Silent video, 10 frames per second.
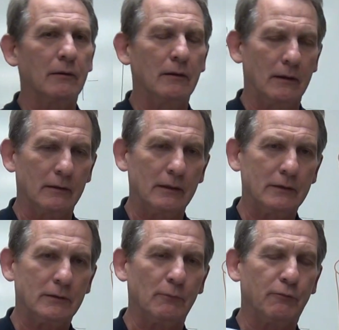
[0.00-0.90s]
at
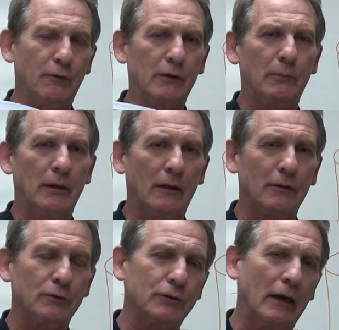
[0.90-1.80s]
least some fundamental
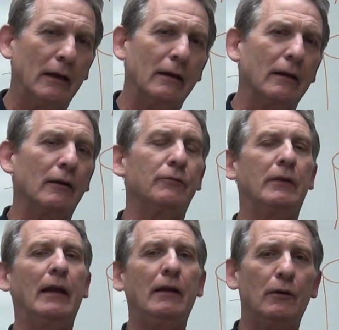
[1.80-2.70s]
understanding of
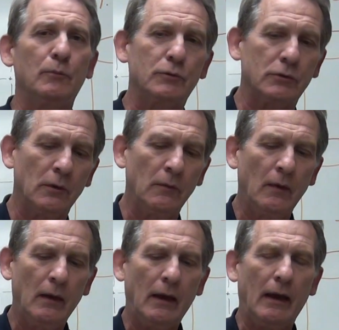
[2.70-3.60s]
datums
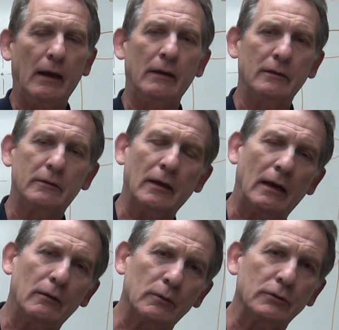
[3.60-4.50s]
and the
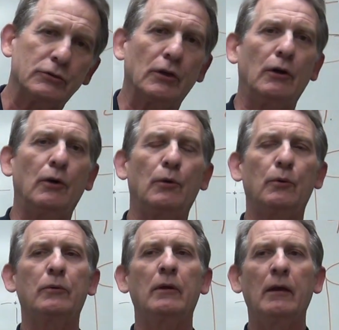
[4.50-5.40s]
tolerance
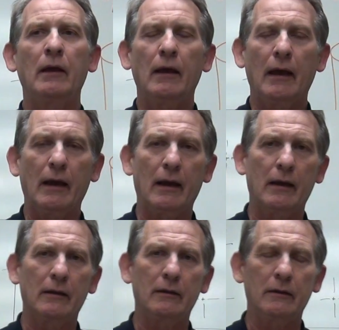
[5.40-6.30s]
zone
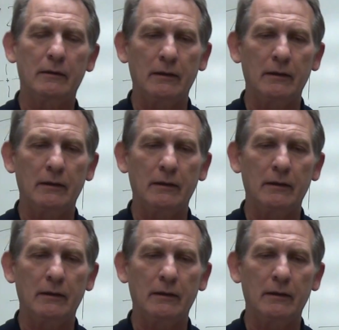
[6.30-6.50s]
and